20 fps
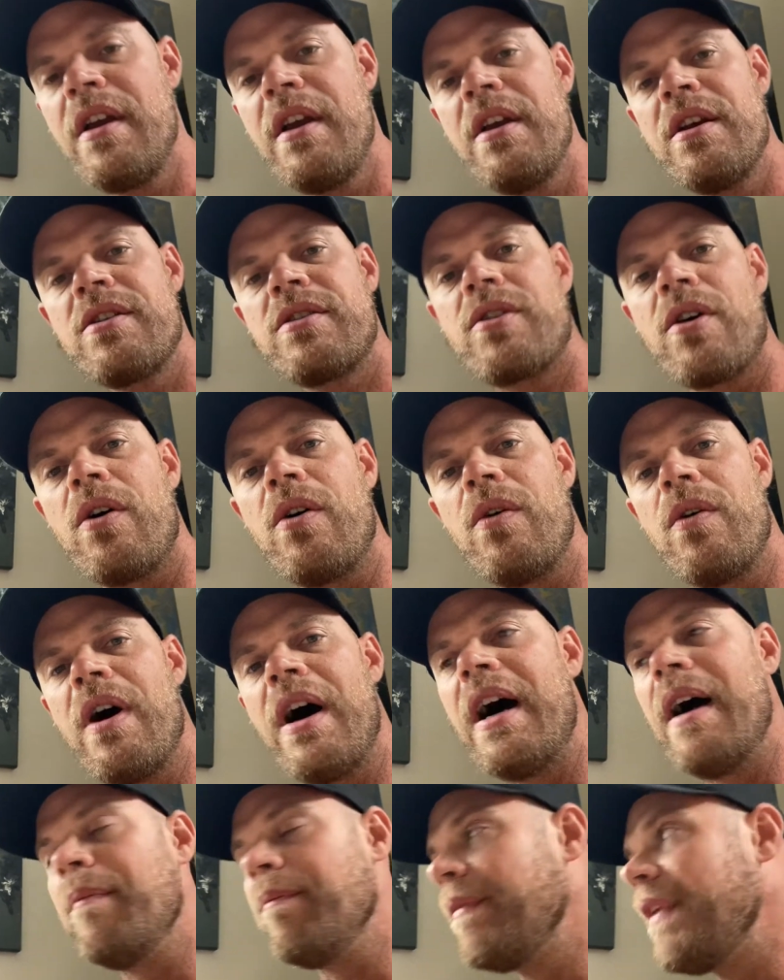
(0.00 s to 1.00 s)
So,
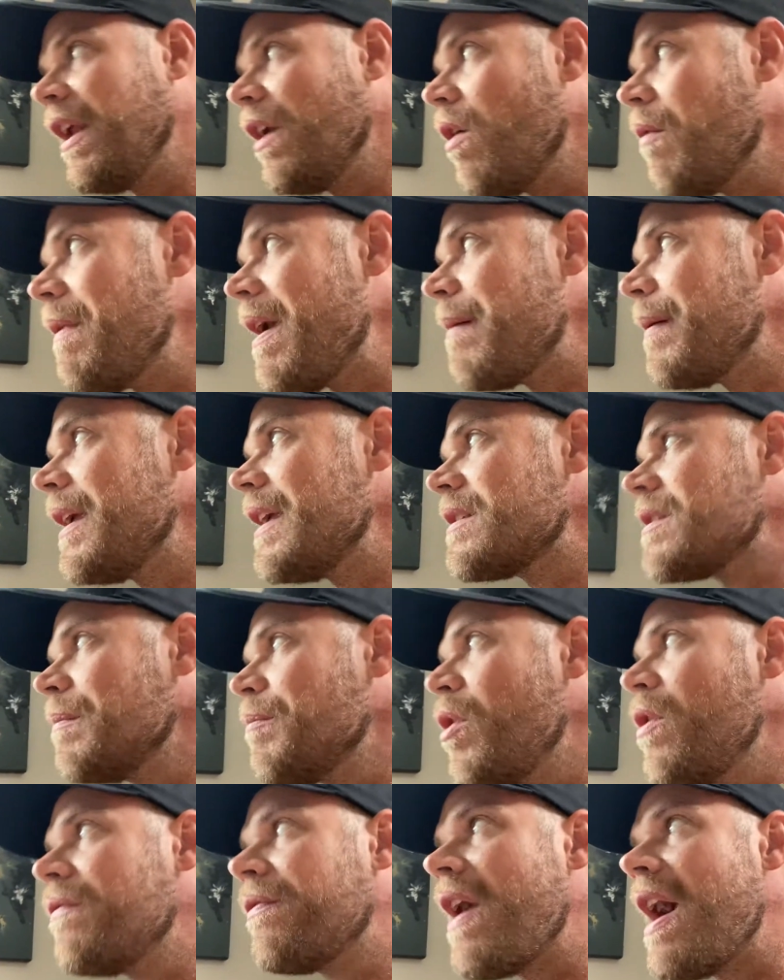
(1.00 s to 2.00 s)
um, you know, maybe it's a
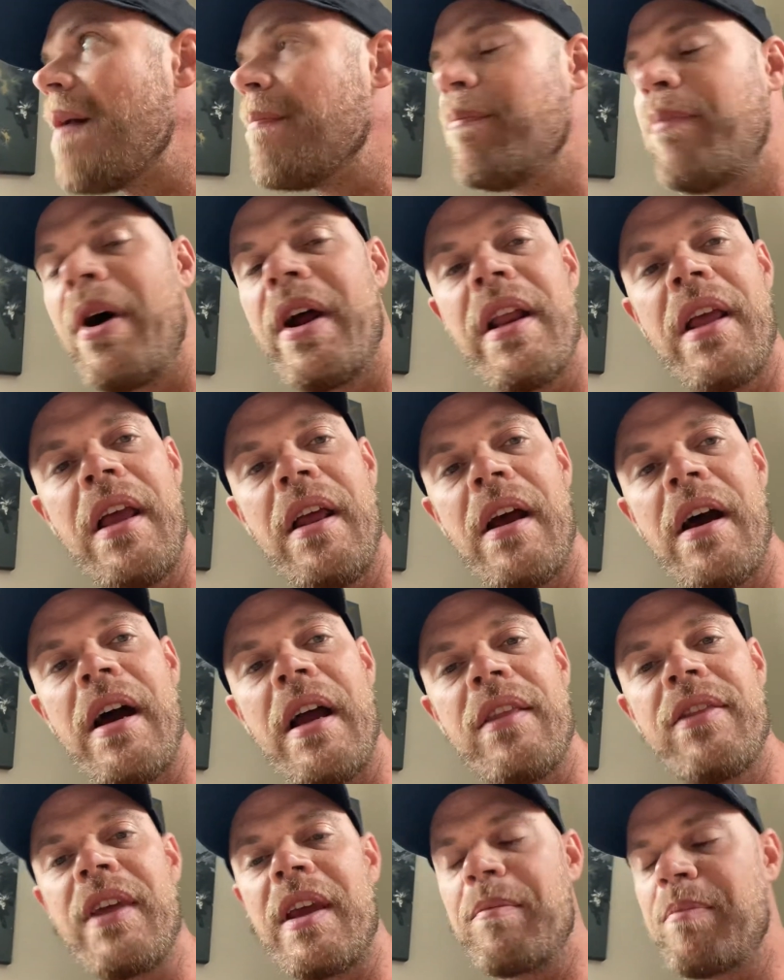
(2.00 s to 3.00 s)
move up, but it, I
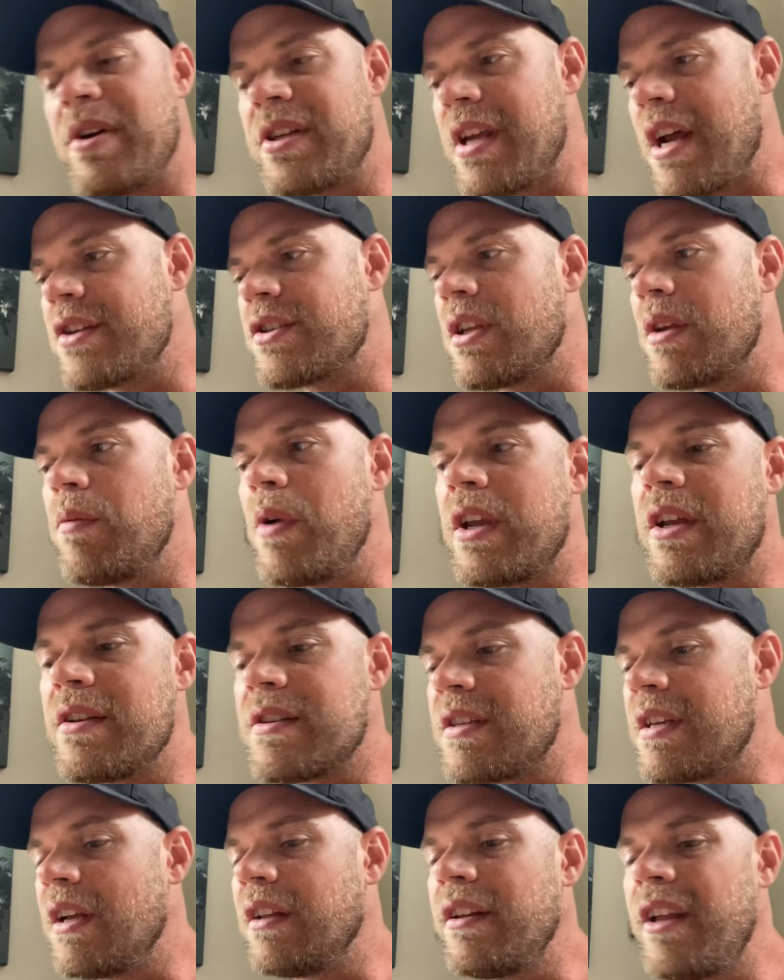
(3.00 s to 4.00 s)
think potentially we could
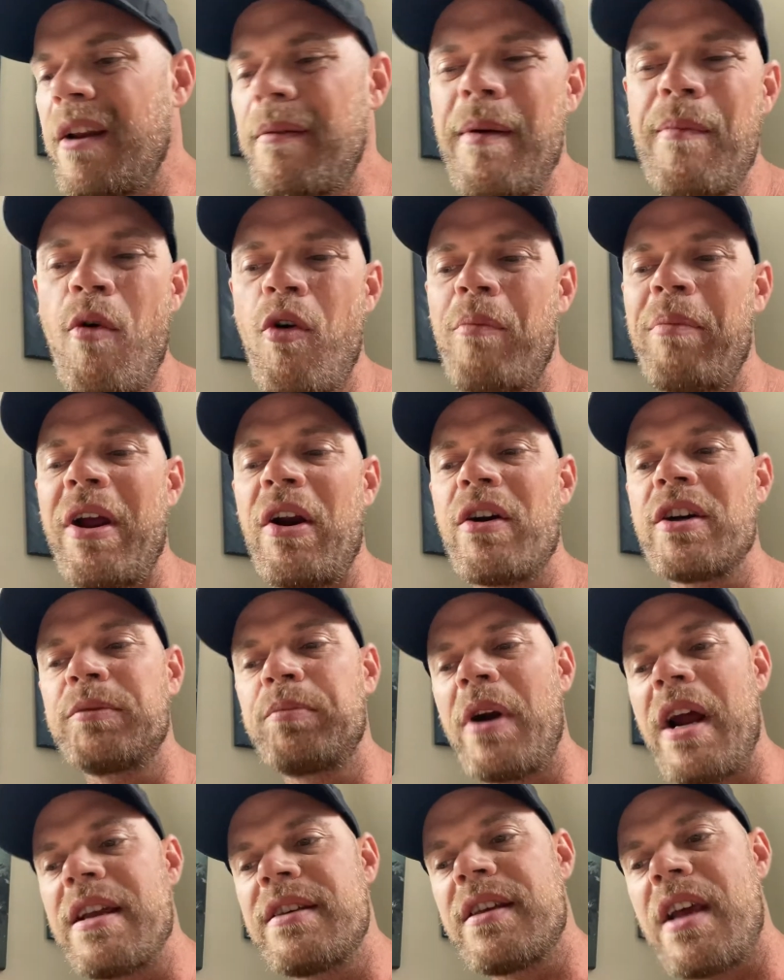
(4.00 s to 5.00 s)
see a little bit more bearish
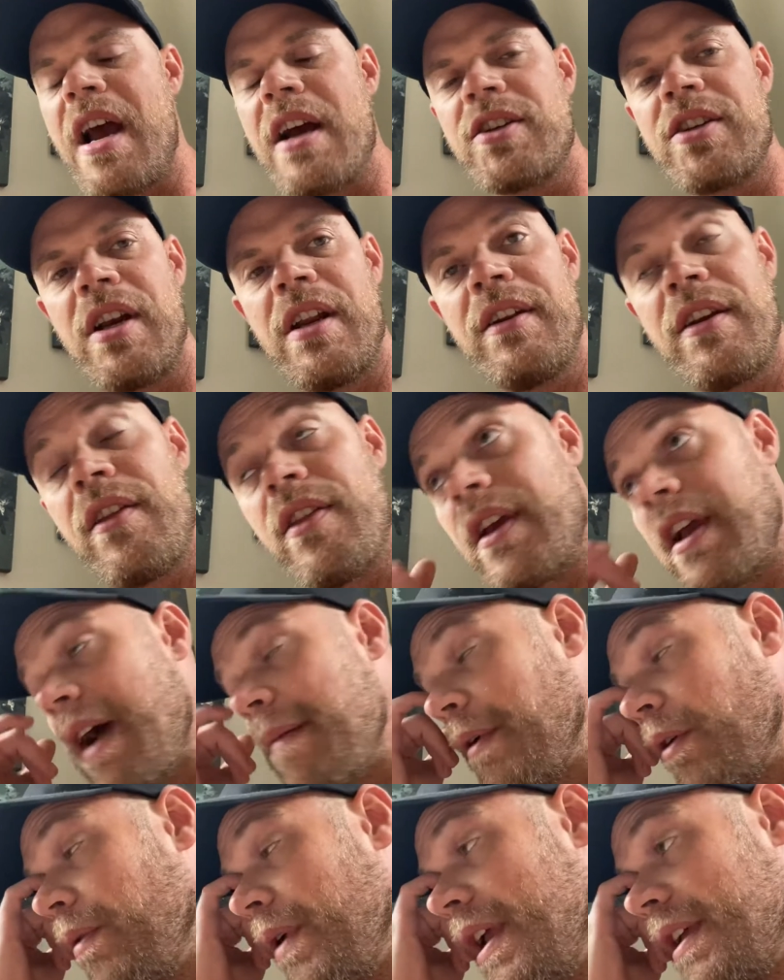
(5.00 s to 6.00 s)
price action into the
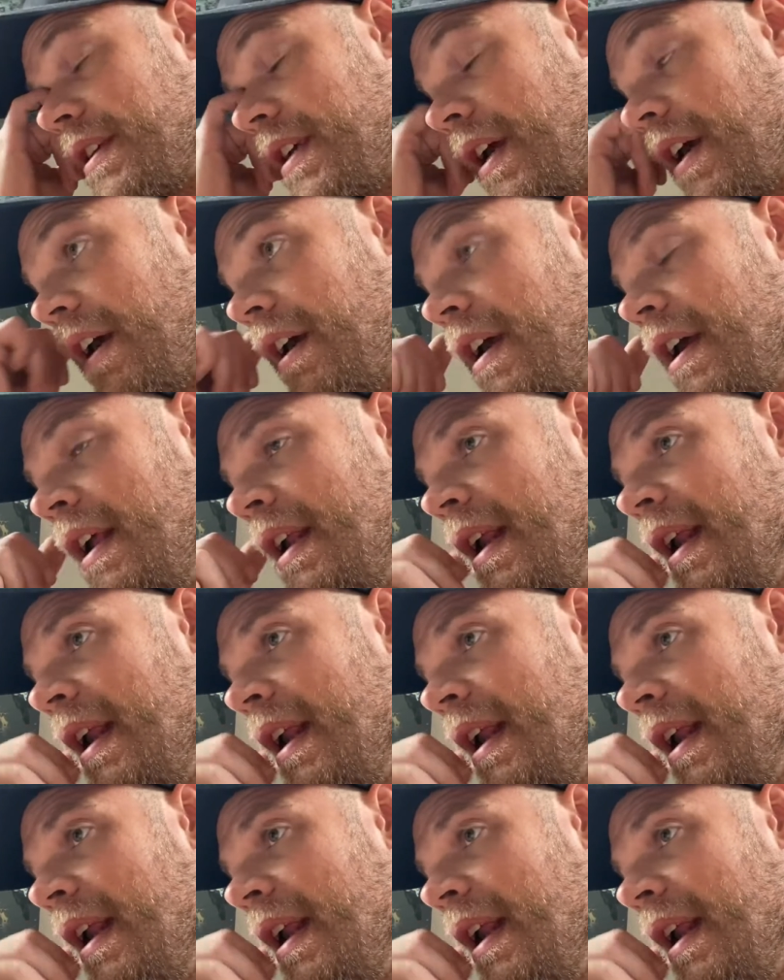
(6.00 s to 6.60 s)
coming weeks here.